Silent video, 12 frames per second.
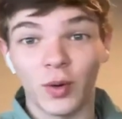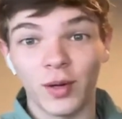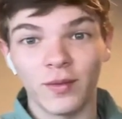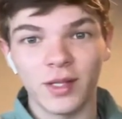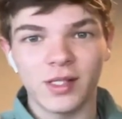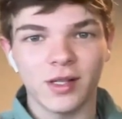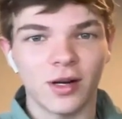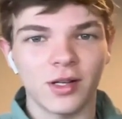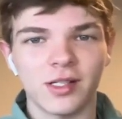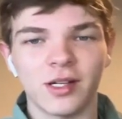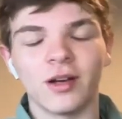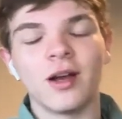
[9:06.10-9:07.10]
one of these
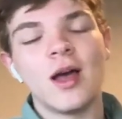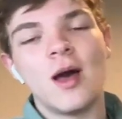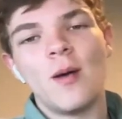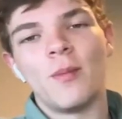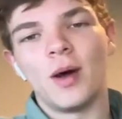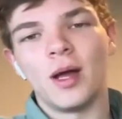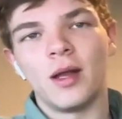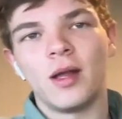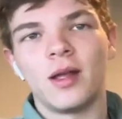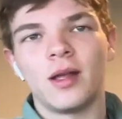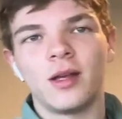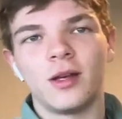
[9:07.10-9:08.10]
stars here, but
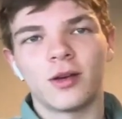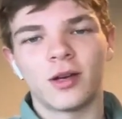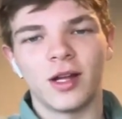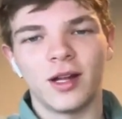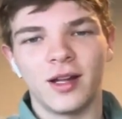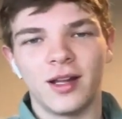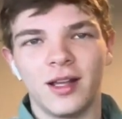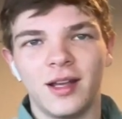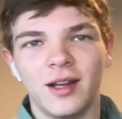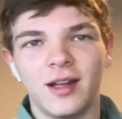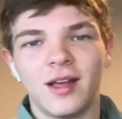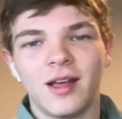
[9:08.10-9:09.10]
you're gonna
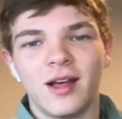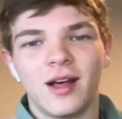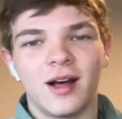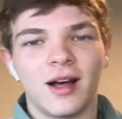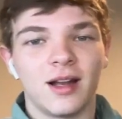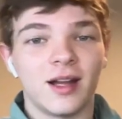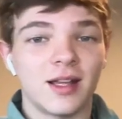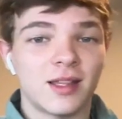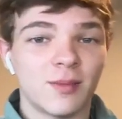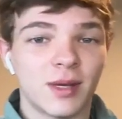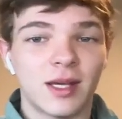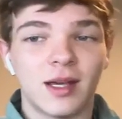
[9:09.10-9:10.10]
need uh,
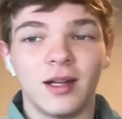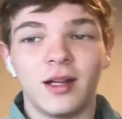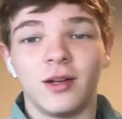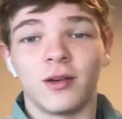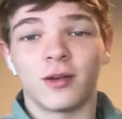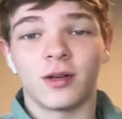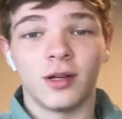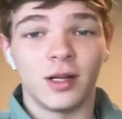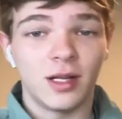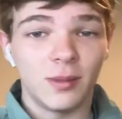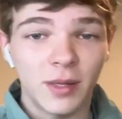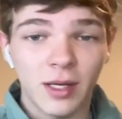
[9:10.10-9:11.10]
Nathan MacKinnon, you're going to
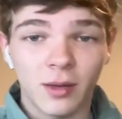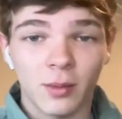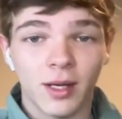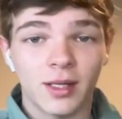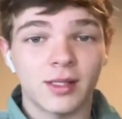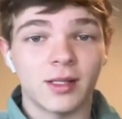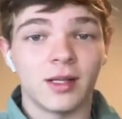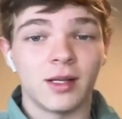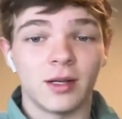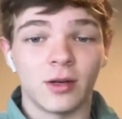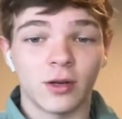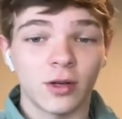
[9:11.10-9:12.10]
need Mikko Rantanen,
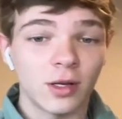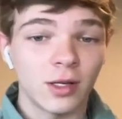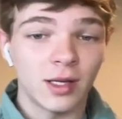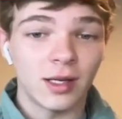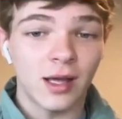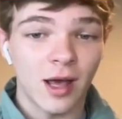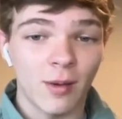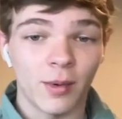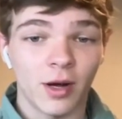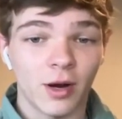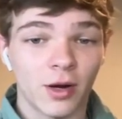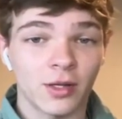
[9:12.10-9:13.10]
and you're going to need Cale
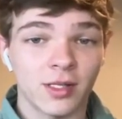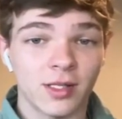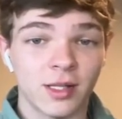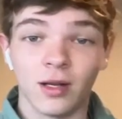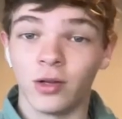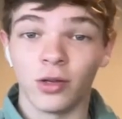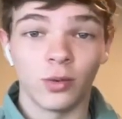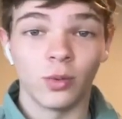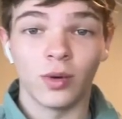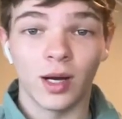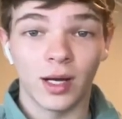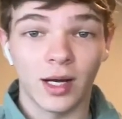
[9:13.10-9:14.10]
Makar to steal
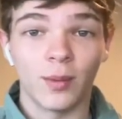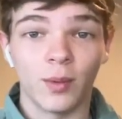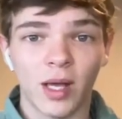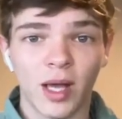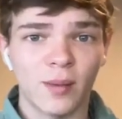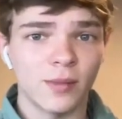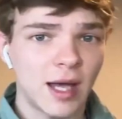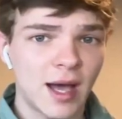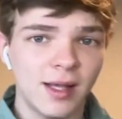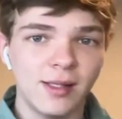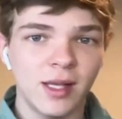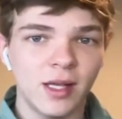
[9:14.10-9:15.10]
you a couple games,
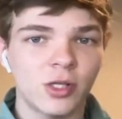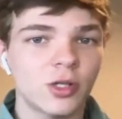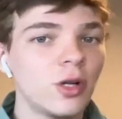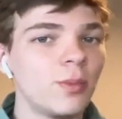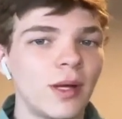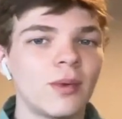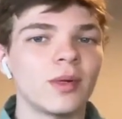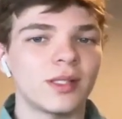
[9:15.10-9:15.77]
as they should be able to